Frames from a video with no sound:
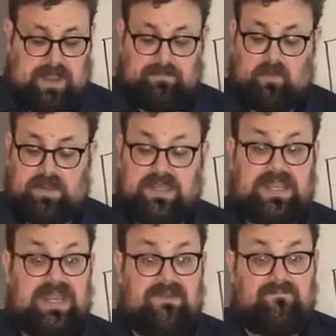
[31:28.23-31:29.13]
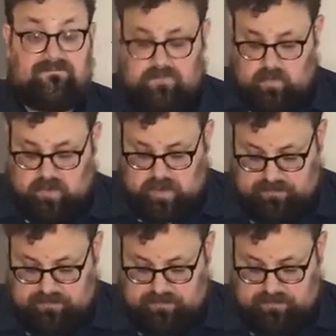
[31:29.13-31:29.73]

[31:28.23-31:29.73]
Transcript: I'm going to need four